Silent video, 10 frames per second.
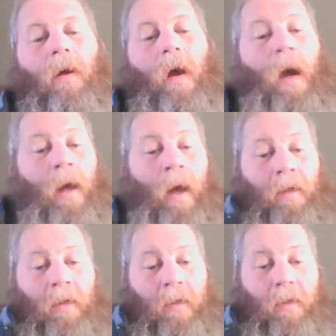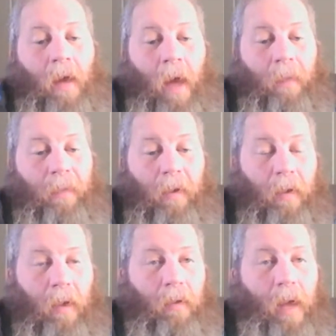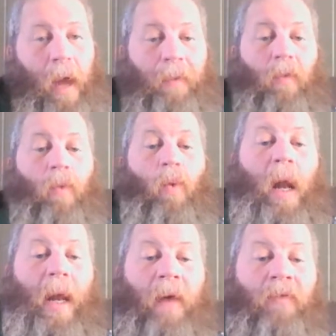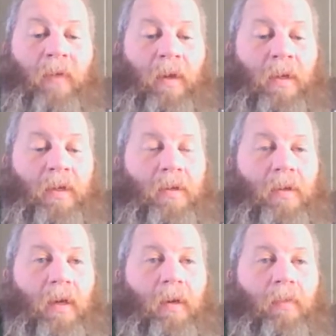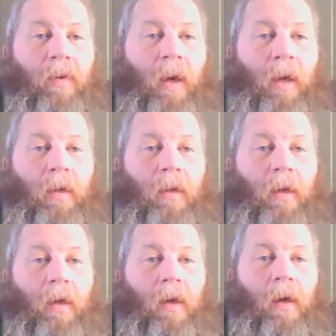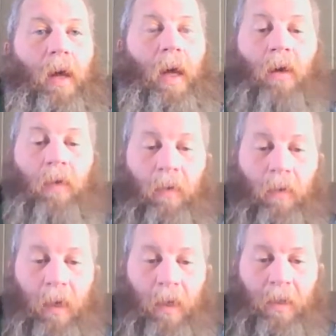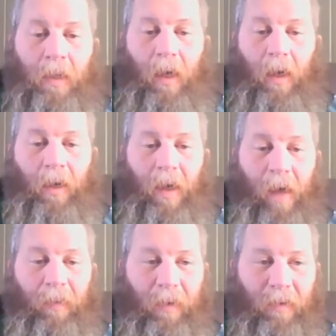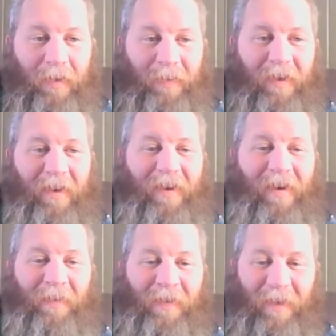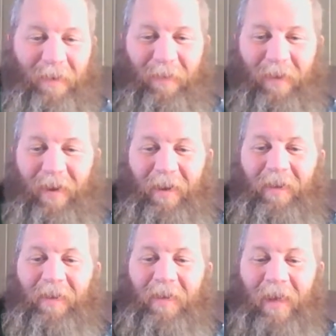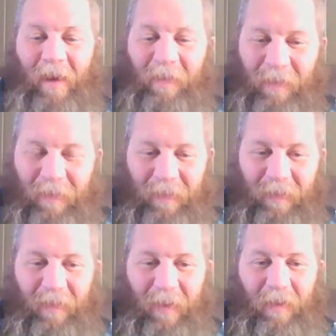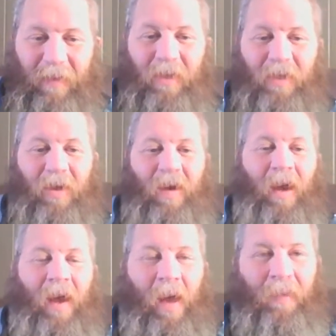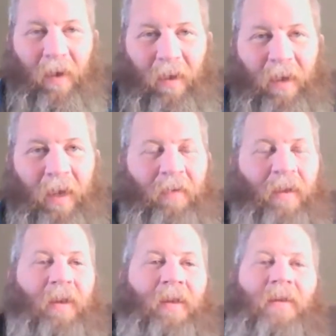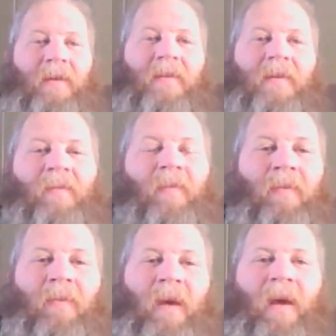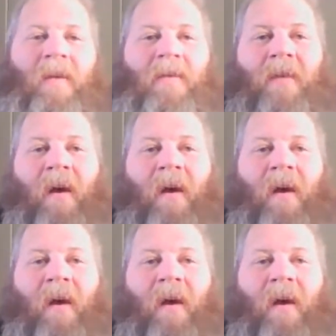I just happy whatever it is you celebrate. Know that when I say Happy Christmaka, I'm celebrating that I'm sharing a happy holiday greeting. We as